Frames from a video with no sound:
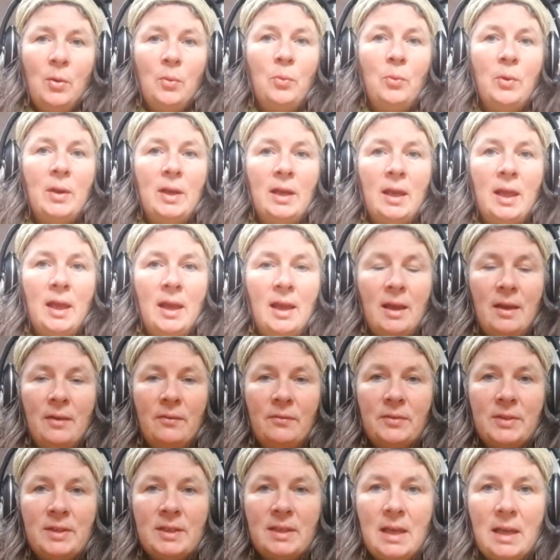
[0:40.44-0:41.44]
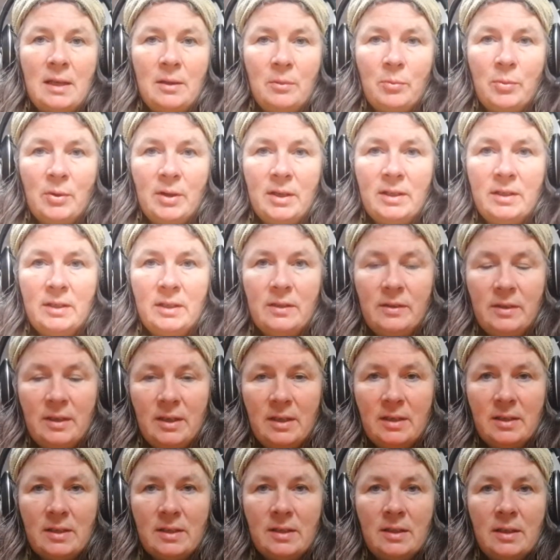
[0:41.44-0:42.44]
will have celebrated
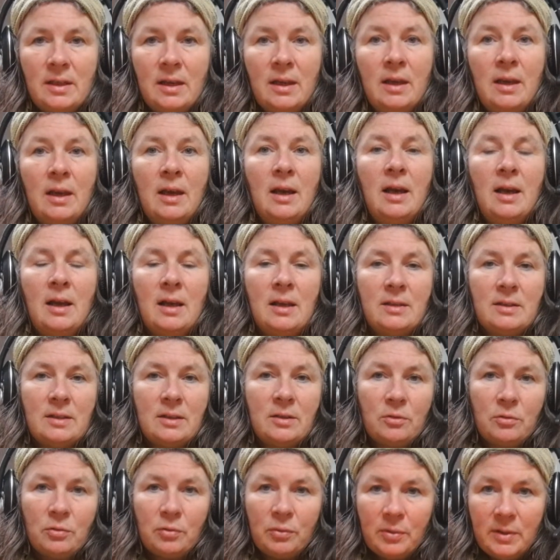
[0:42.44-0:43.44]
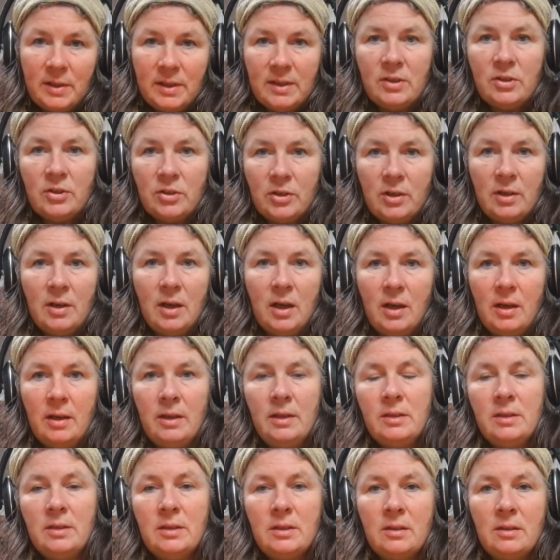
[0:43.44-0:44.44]
this as a
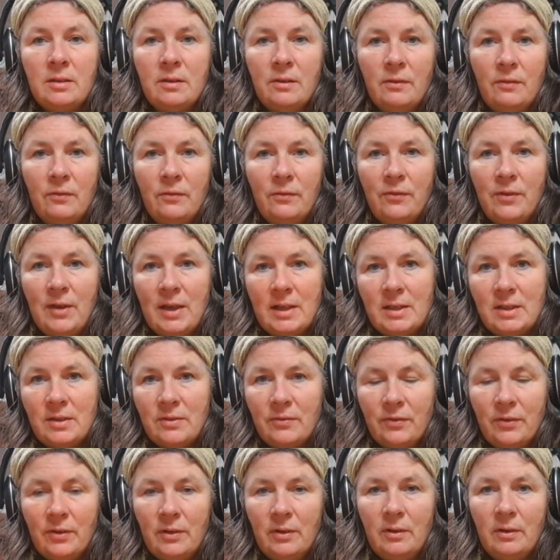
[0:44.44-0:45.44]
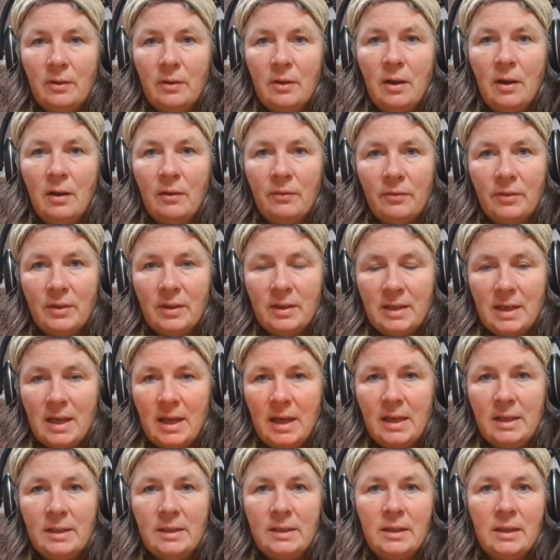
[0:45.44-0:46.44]
Christianized festival of the
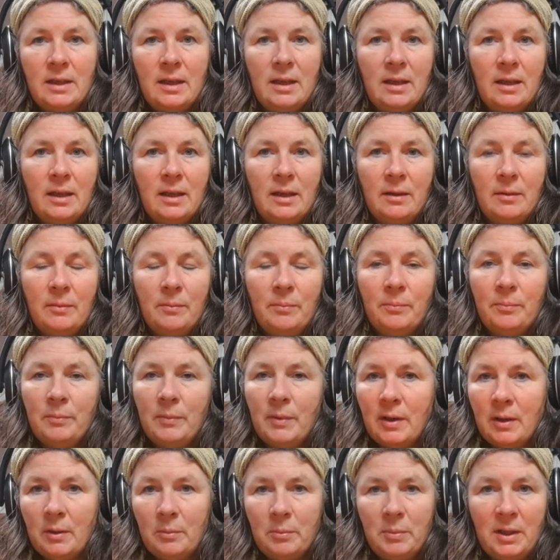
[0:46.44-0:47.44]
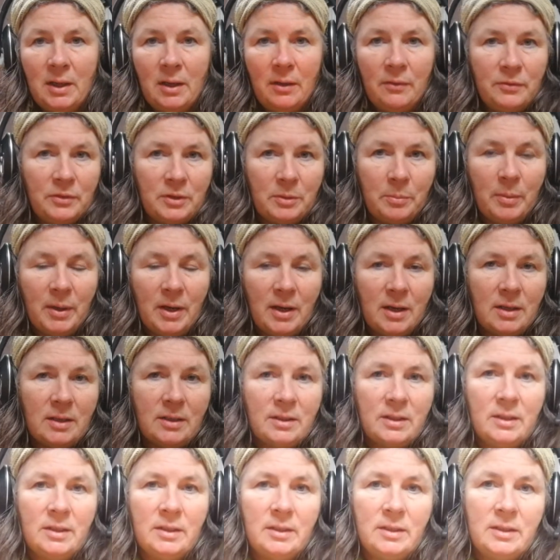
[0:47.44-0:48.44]
dead, our beloved
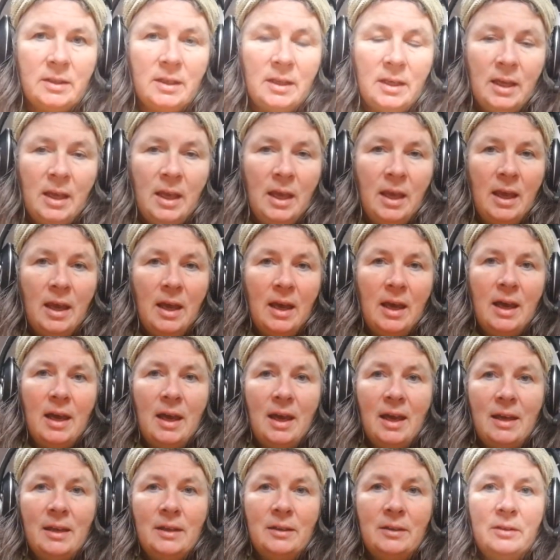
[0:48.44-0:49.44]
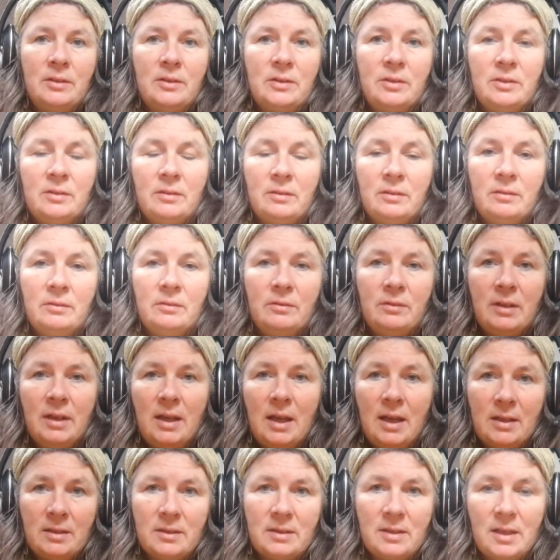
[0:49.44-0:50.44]
departed and the
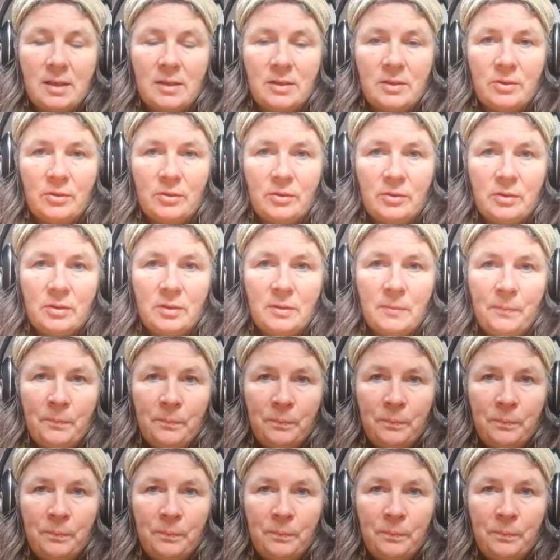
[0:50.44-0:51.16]
ancestors.